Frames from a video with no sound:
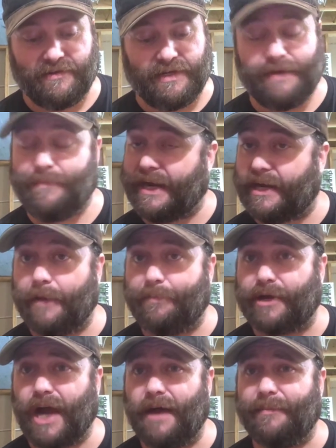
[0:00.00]
He made a
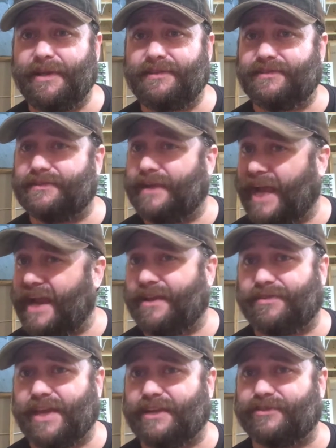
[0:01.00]
couple comments.
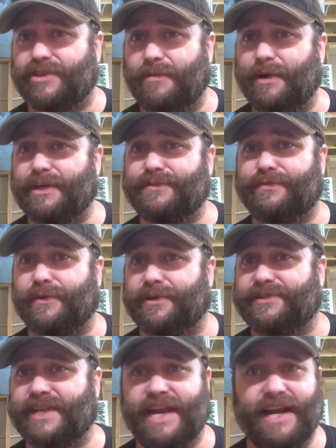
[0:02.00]
Hey, thank you so much for
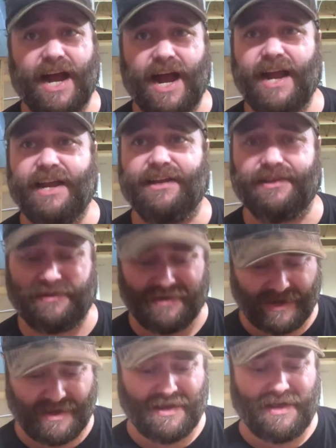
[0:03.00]
saying hi and
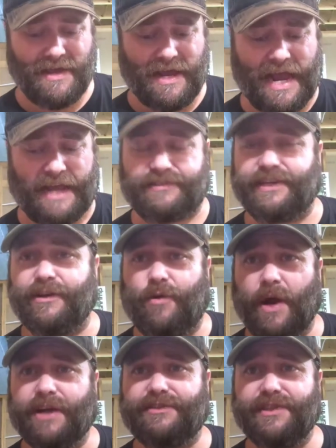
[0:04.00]
asking
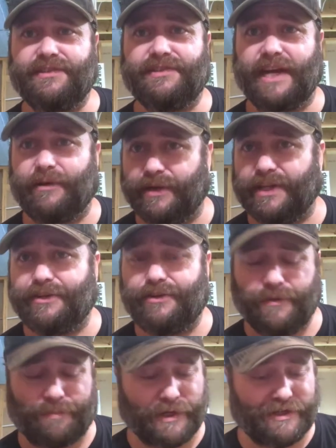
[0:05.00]
questions. I really
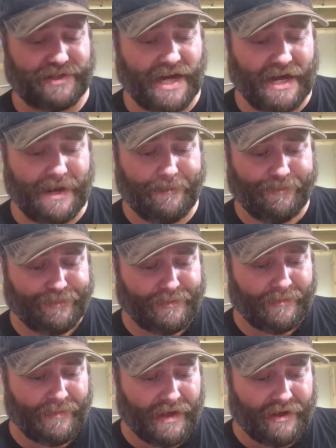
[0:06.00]
do appreciate it.
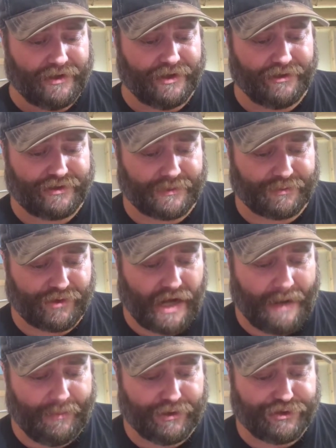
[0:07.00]
New
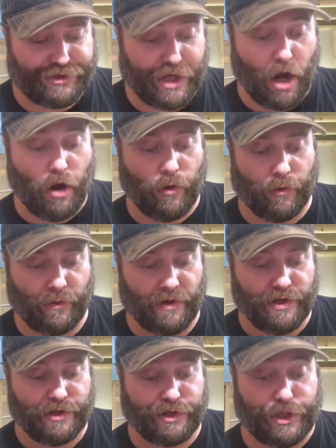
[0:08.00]
subscriber, Joe
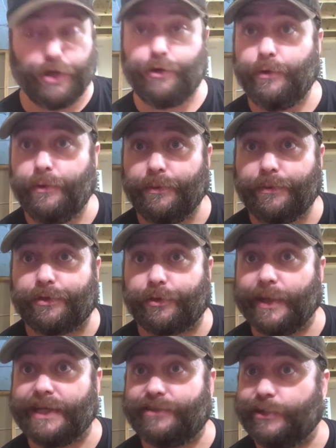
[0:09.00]

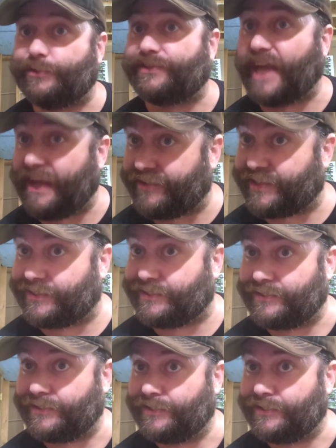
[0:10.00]
Q327.